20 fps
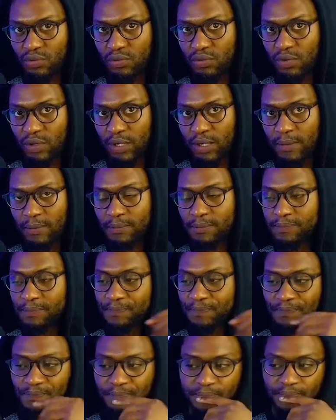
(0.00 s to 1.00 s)
right?
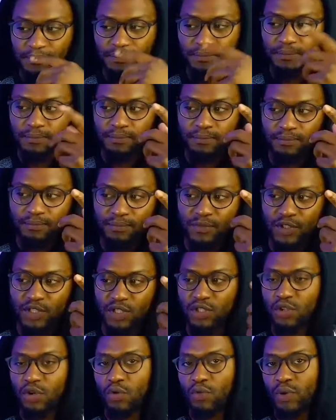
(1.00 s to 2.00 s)

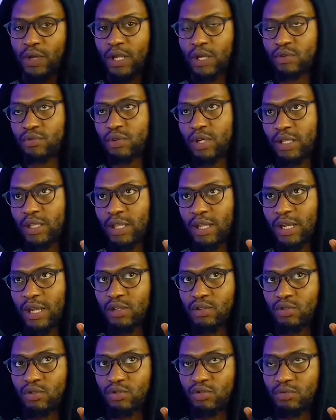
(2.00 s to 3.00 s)
So when I created that
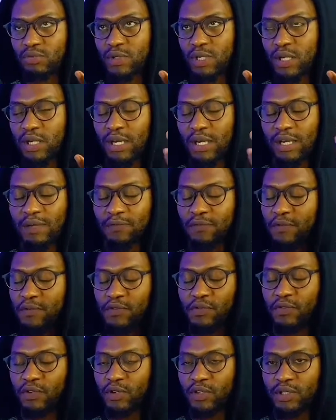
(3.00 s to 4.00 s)
YouTube channel, I feel
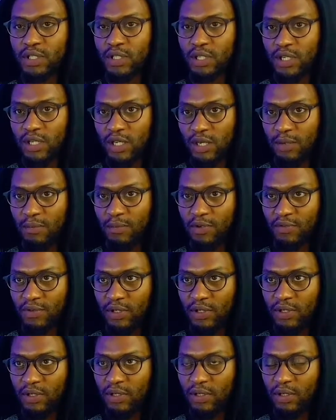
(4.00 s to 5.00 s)
forgotten the name of
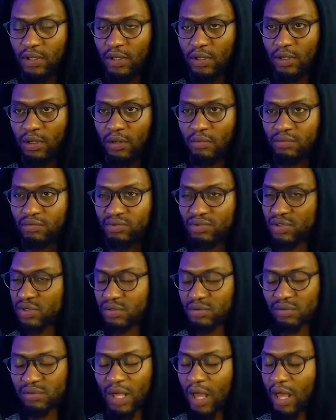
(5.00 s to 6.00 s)
it.
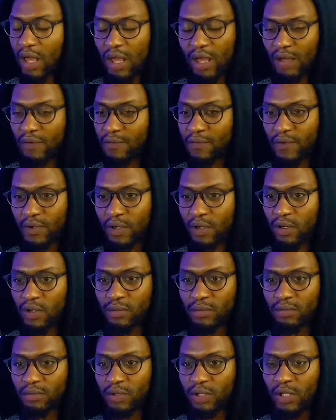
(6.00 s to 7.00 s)
I forgot,
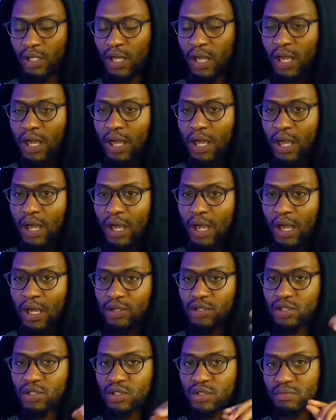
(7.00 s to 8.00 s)
but I
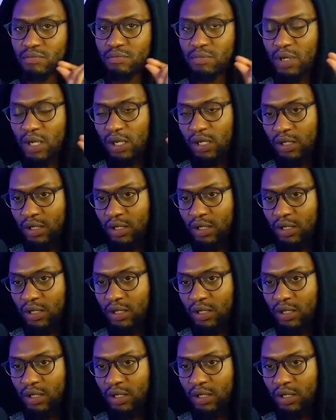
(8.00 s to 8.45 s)
just made